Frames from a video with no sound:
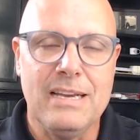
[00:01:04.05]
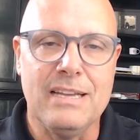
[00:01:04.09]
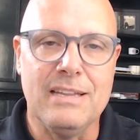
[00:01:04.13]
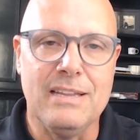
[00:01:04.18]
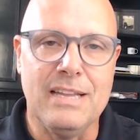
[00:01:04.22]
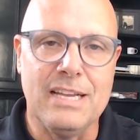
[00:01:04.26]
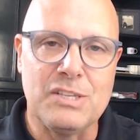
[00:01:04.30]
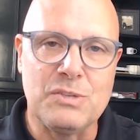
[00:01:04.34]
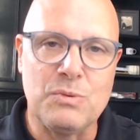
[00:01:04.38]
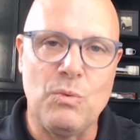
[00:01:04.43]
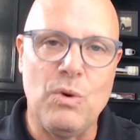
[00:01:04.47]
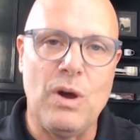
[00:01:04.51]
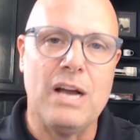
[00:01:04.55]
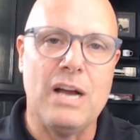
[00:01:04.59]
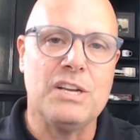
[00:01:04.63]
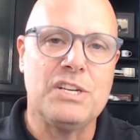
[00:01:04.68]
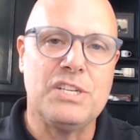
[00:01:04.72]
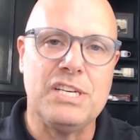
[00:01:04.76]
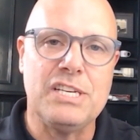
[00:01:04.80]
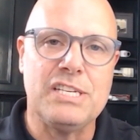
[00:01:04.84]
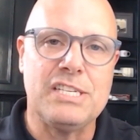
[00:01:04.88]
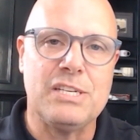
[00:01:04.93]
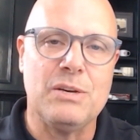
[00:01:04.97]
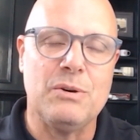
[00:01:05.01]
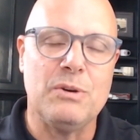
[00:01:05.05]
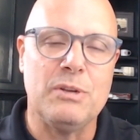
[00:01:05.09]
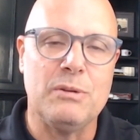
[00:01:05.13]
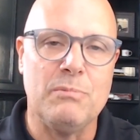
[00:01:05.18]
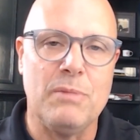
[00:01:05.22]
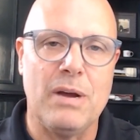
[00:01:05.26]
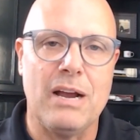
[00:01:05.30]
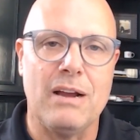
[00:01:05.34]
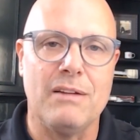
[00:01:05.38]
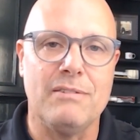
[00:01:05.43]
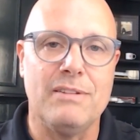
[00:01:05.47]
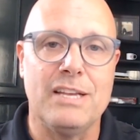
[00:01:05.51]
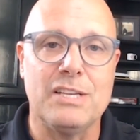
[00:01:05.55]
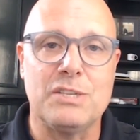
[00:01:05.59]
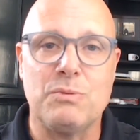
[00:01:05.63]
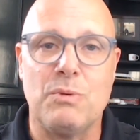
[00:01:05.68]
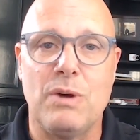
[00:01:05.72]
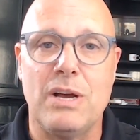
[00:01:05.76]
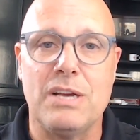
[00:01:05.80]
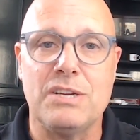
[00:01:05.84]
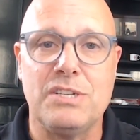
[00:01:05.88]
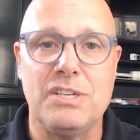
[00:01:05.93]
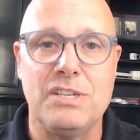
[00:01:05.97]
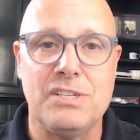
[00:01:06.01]
And that's why she's so admired. That's
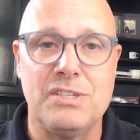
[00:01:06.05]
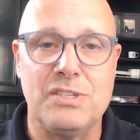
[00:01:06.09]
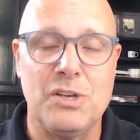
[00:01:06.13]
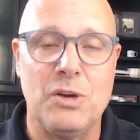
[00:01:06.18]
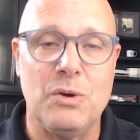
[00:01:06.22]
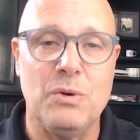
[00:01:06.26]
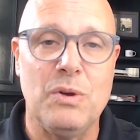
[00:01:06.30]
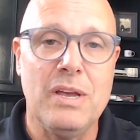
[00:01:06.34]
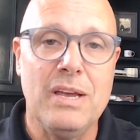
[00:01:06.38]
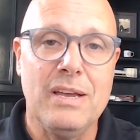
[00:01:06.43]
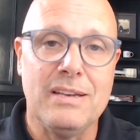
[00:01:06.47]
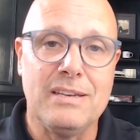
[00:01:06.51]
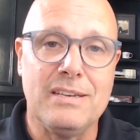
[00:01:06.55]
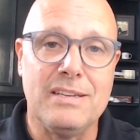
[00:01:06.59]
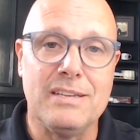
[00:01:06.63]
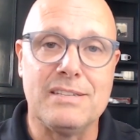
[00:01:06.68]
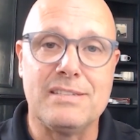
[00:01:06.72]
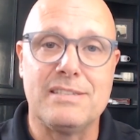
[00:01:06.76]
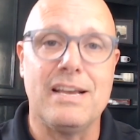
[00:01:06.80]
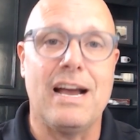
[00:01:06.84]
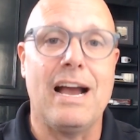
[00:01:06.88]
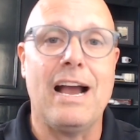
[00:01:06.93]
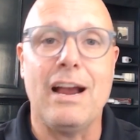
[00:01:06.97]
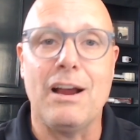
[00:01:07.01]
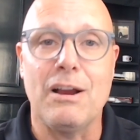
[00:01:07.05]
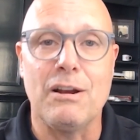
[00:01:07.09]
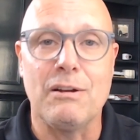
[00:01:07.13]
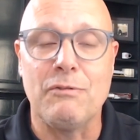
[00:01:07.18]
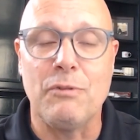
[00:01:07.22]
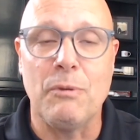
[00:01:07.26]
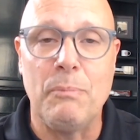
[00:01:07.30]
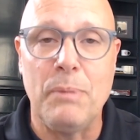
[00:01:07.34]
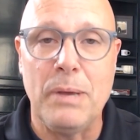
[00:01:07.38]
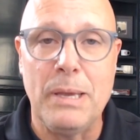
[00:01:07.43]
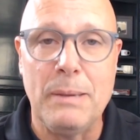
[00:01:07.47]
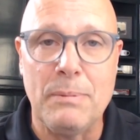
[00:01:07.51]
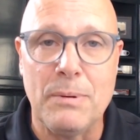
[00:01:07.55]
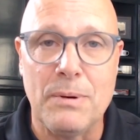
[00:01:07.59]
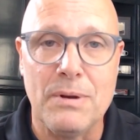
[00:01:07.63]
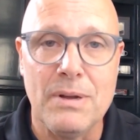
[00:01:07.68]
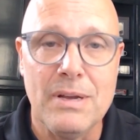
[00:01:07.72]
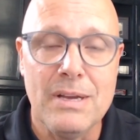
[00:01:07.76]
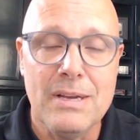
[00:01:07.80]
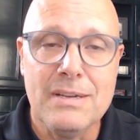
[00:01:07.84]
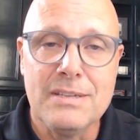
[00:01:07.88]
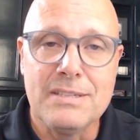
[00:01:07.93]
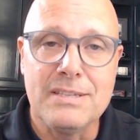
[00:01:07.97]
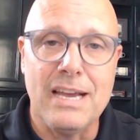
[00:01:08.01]
why she's so desired for
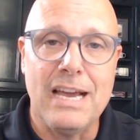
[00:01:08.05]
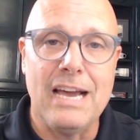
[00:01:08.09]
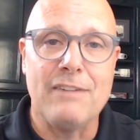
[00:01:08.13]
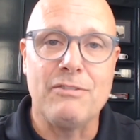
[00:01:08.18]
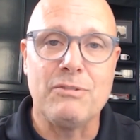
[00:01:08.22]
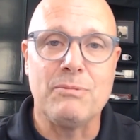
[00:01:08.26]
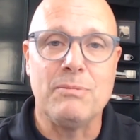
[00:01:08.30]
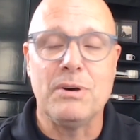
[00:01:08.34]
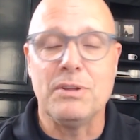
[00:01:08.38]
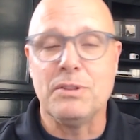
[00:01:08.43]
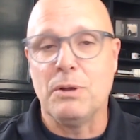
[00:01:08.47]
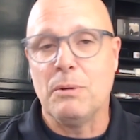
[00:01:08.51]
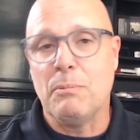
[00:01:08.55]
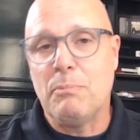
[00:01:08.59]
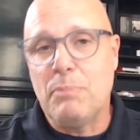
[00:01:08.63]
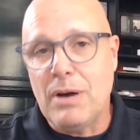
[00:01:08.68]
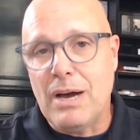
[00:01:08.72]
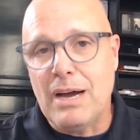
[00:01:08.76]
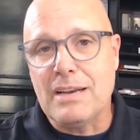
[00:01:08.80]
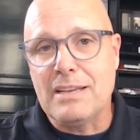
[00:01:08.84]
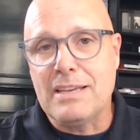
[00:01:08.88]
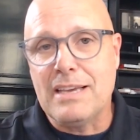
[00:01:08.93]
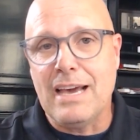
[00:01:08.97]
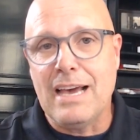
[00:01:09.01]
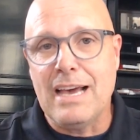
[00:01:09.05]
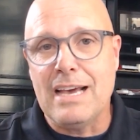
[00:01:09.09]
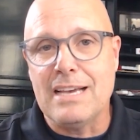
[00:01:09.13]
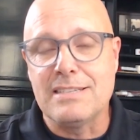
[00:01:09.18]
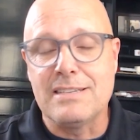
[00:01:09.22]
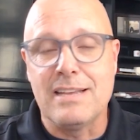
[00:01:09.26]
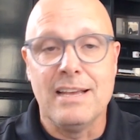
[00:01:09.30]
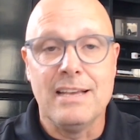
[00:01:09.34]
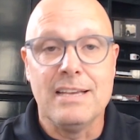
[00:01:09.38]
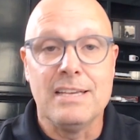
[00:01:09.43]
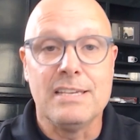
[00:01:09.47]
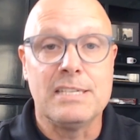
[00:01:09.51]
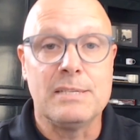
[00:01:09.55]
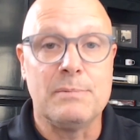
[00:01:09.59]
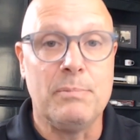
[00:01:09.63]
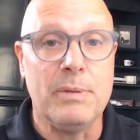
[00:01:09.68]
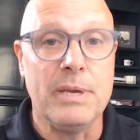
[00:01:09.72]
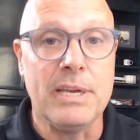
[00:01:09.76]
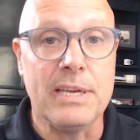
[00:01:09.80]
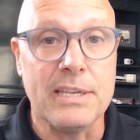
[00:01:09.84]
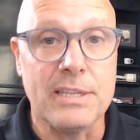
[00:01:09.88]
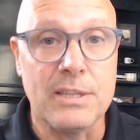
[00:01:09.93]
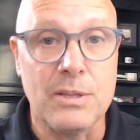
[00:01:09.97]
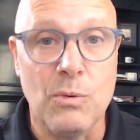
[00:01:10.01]
people to have them on their podcast,
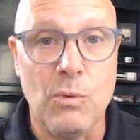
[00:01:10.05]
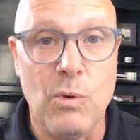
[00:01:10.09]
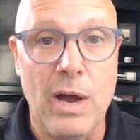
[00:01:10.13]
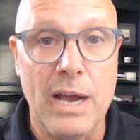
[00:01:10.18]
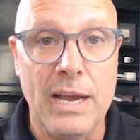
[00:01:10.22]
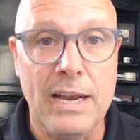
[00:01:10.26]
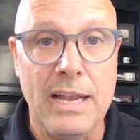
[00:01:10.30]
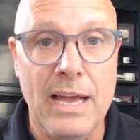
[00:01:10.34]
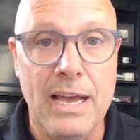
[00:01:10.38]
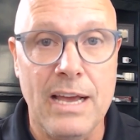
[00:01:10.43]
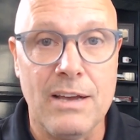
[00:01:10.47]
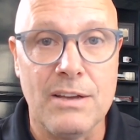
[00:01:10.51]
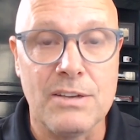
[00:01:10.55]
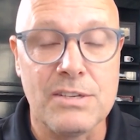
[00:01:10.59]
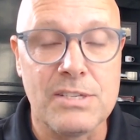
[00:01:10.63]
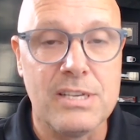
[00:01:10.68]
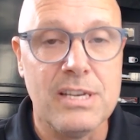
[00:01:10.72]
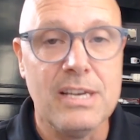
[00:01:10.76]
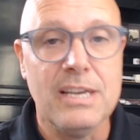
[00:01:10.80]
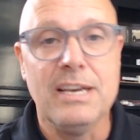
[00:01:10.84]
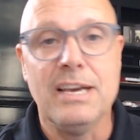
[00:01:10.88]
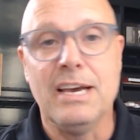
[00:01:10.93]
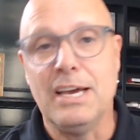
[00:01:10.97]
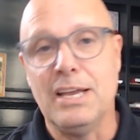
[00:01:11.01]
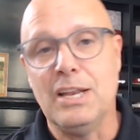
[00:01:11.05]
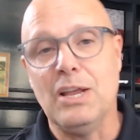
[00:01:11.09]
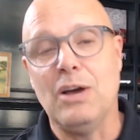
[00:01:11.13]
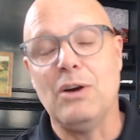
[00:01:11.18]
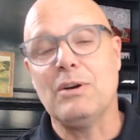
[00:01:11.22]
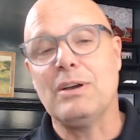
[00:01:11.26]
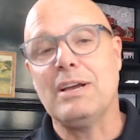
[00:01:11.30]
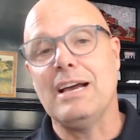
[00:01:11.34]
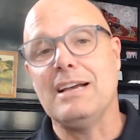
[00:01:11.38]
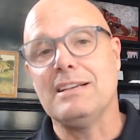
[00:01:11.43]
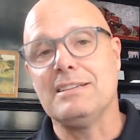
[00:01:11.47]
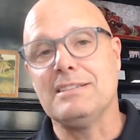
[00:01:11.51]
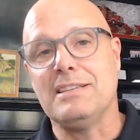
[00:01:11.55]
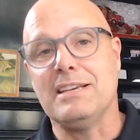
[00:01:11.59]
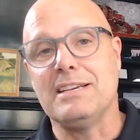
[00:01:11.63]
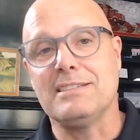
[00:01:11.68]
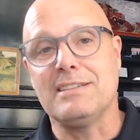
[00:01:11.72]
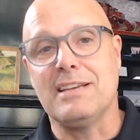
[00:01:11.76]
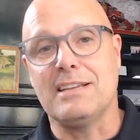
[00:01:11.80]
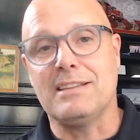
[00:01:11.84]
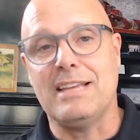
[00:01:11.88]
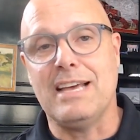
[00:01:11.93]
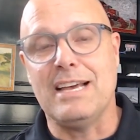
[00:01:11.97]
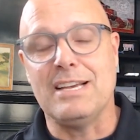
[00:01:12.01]
speak at the White House, and all kinds of
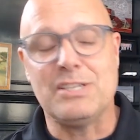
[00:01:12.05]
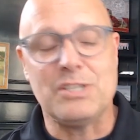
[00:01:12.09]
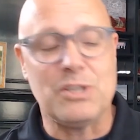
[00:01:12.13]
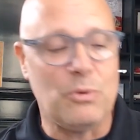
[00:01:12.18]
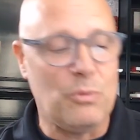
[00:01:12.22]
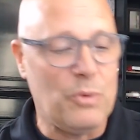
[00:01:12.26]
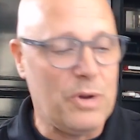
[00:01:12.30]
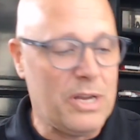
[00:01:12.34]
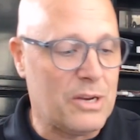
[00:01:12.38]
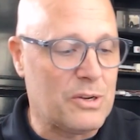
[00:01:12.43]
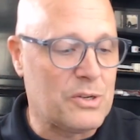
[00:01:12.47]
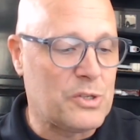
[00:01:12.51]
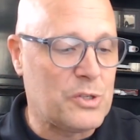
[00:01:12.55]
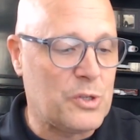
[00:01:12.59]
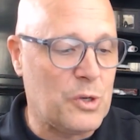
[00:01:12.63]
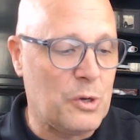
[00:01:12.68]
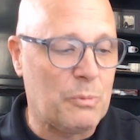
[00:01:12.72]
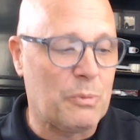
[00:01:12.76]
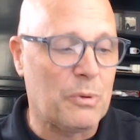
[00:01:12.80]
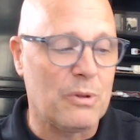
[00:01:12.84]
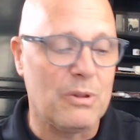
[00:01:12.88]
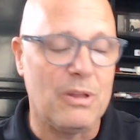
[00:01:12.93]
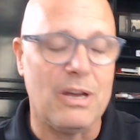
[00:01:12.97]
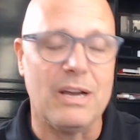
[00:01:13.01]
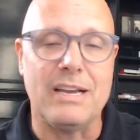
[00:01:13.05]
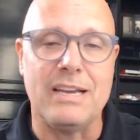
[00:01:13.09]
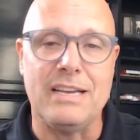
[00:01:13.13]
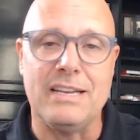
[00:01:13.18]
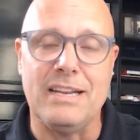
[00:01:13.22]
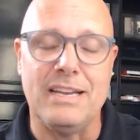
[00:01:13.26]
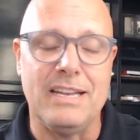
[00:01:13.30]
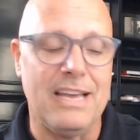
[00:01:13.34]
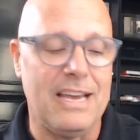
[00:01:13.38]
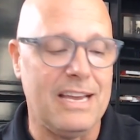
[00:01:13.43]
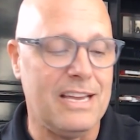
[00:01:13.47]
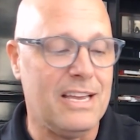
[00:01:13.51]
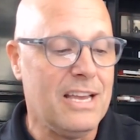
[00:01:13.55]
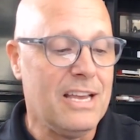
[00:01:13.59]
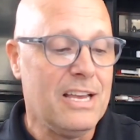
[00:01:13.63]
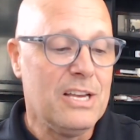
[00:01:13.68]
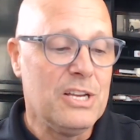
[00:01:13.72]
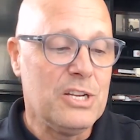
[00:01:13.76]
things like that. So we are super lucky today.